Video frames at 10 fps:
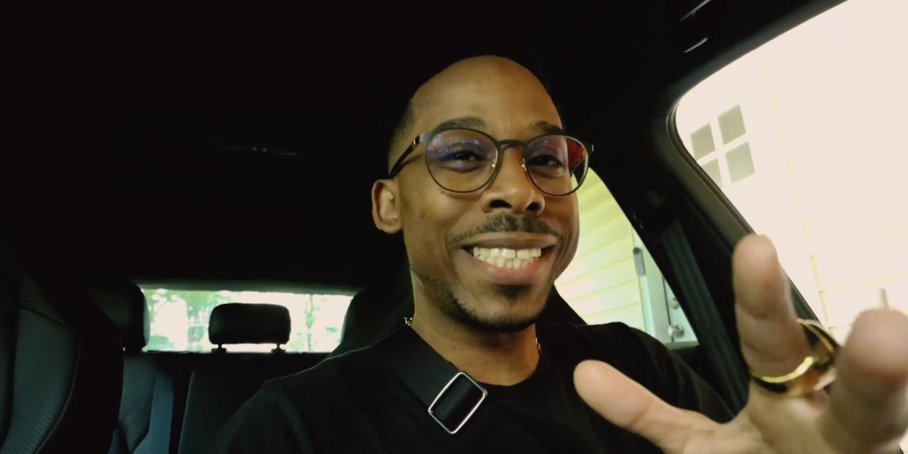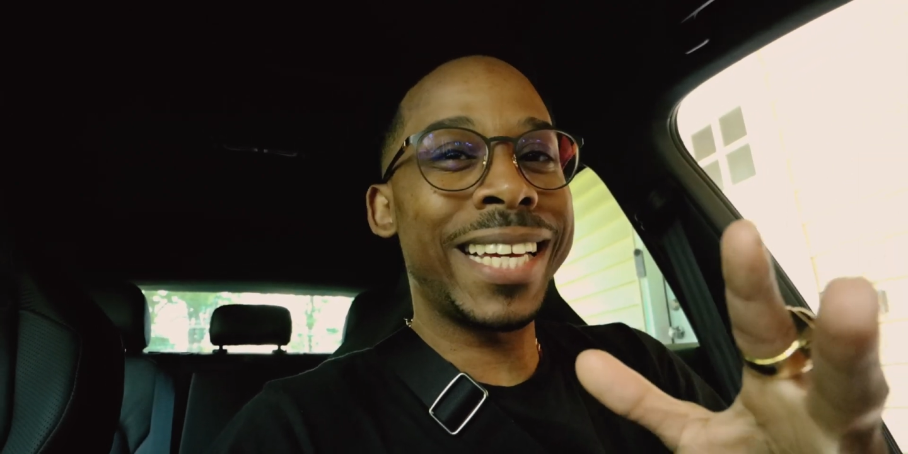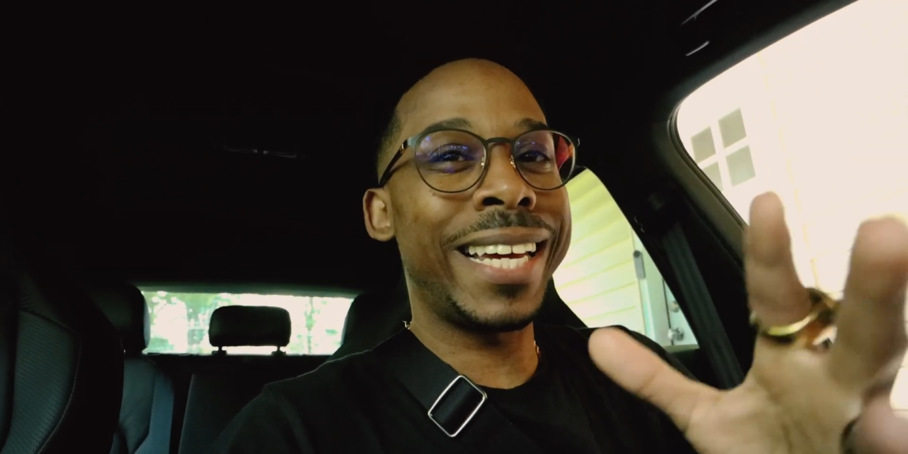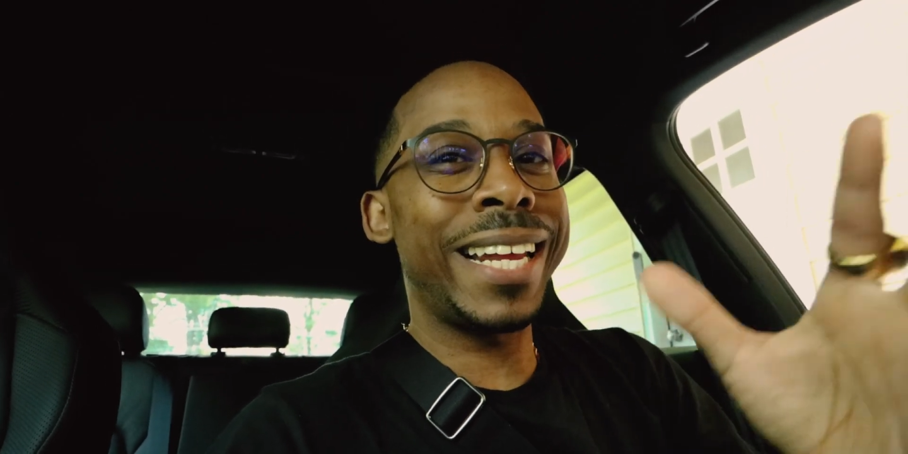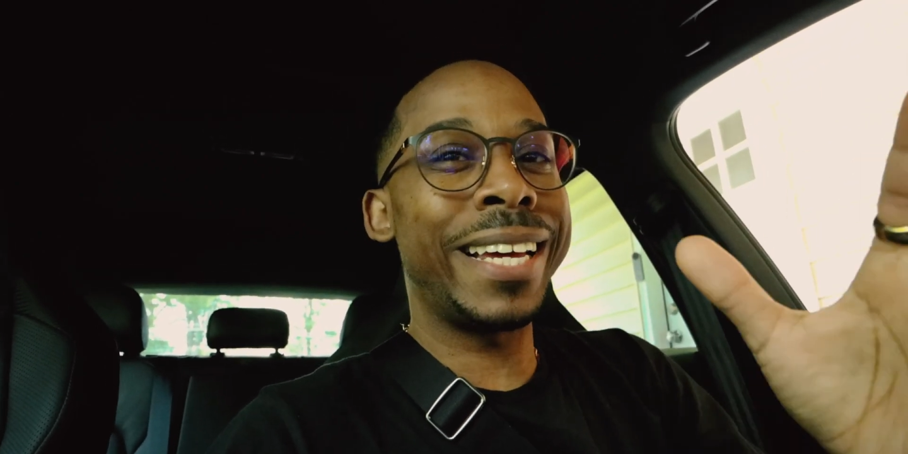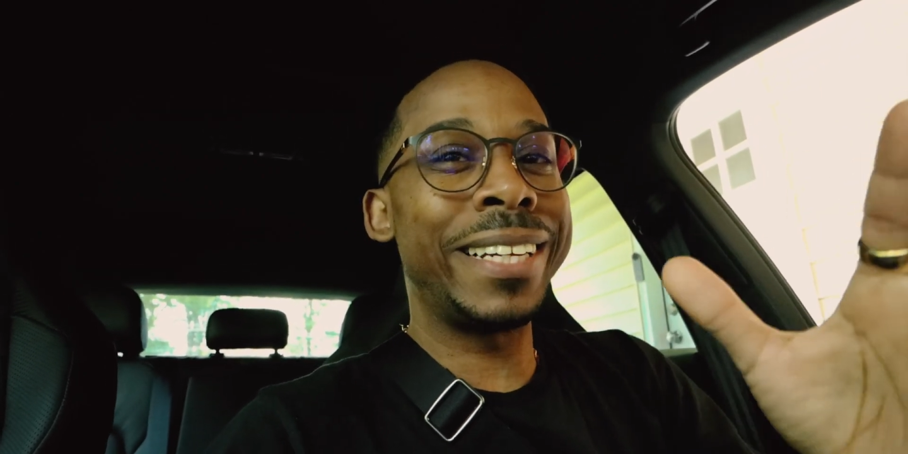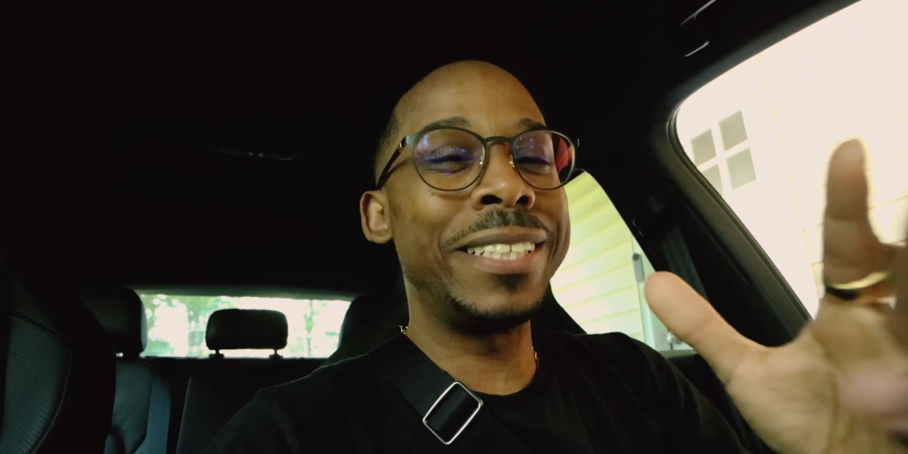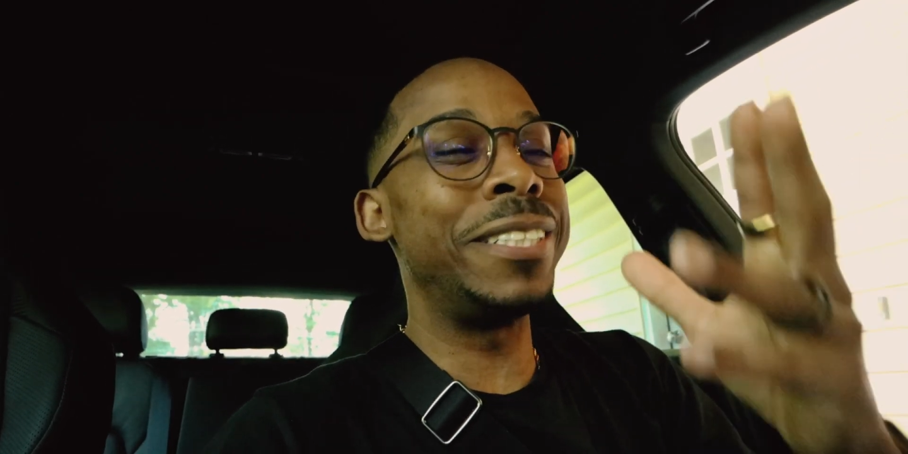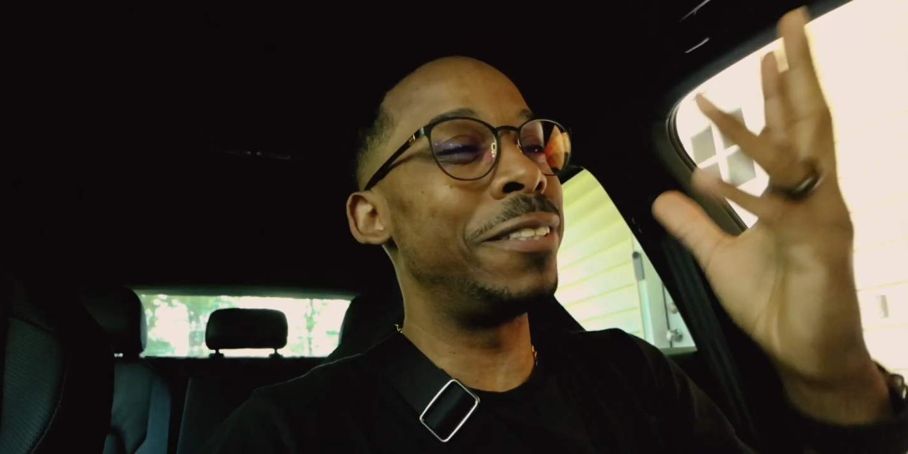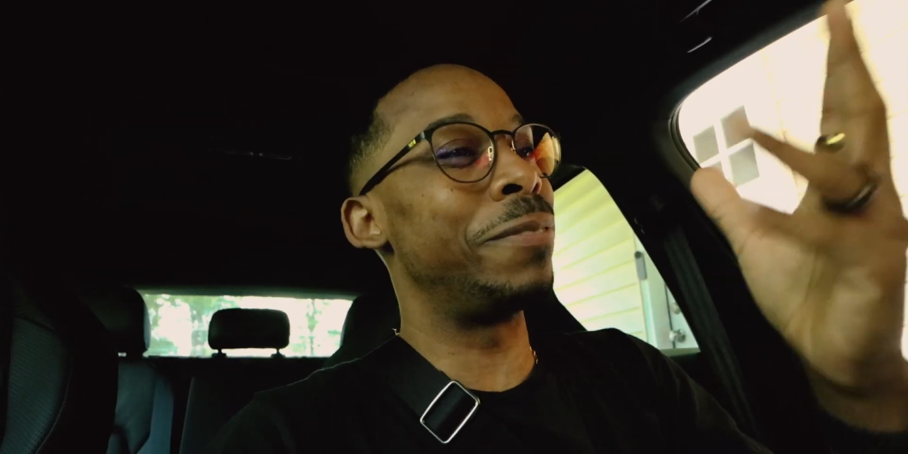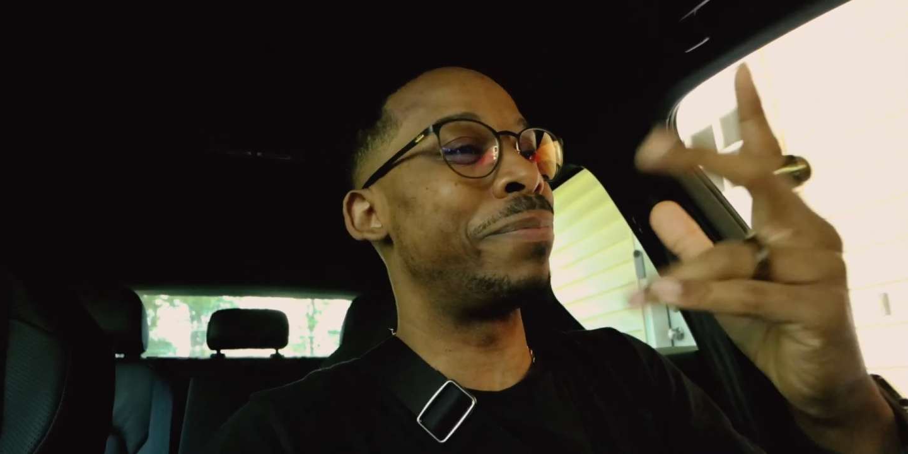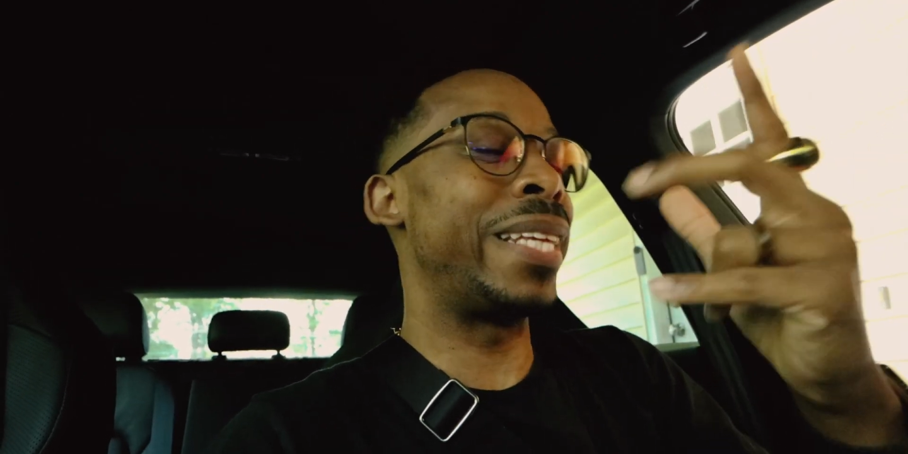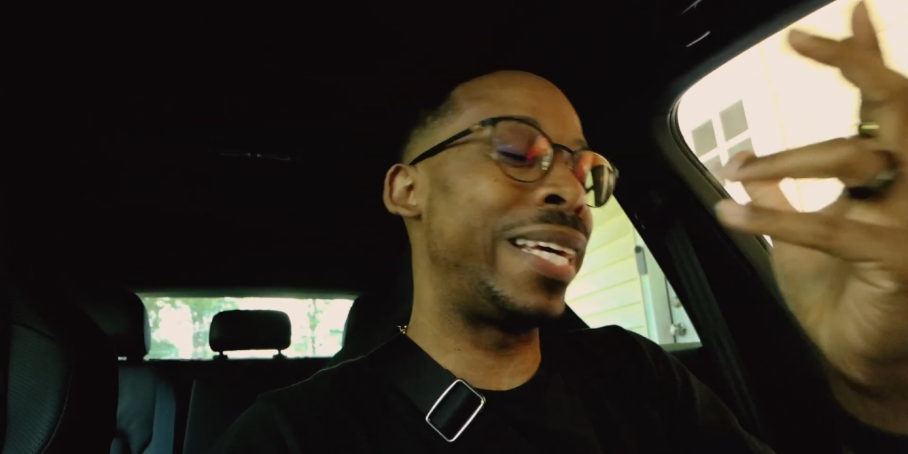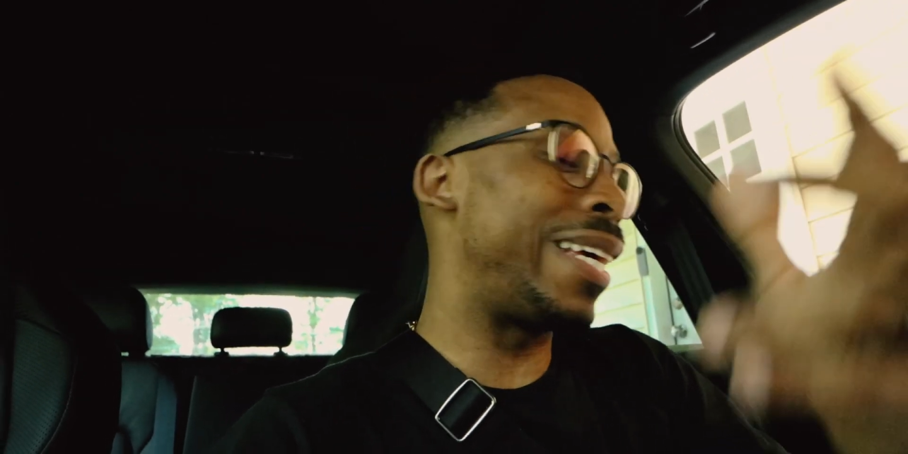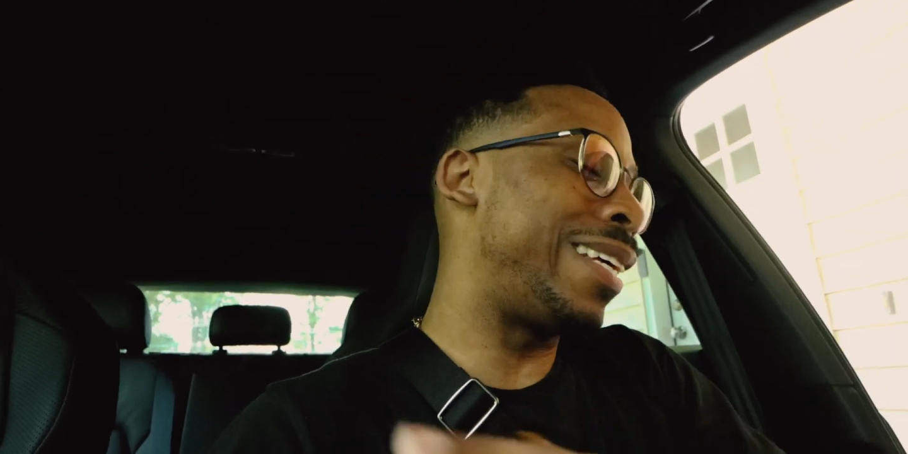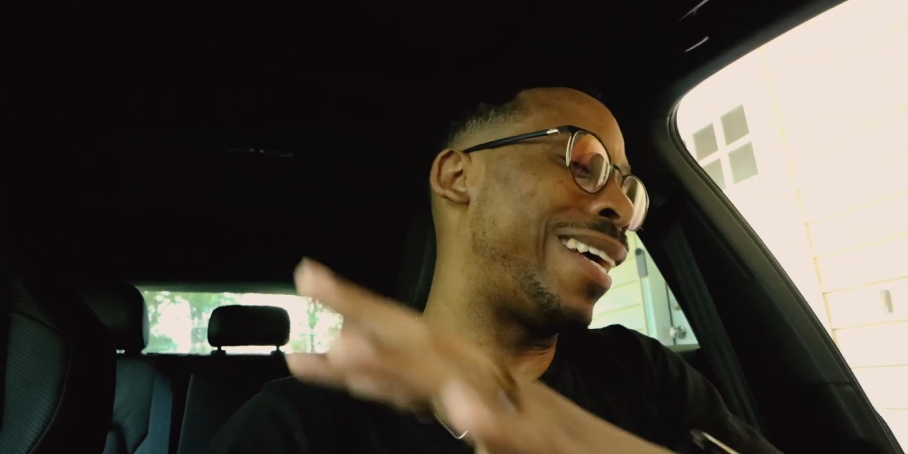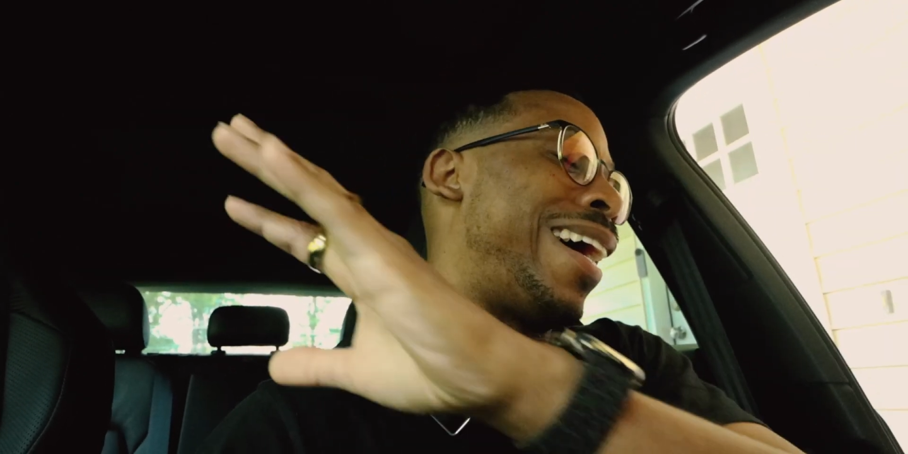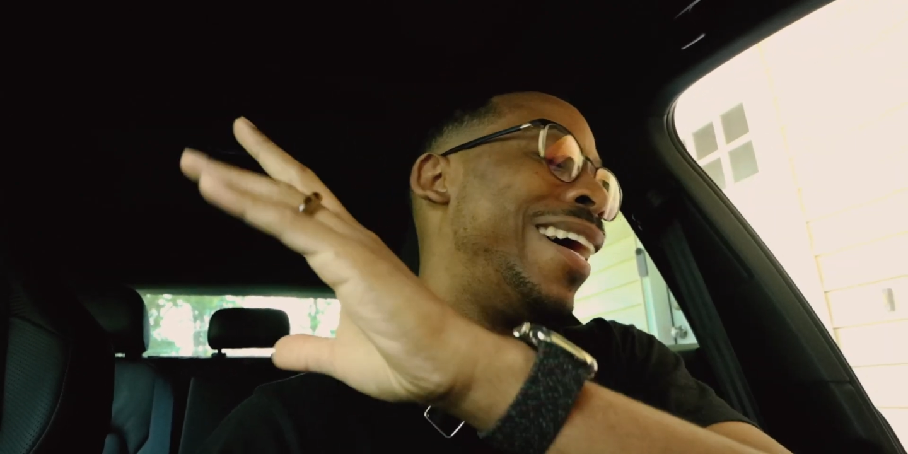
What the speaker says: saying that. Yeah,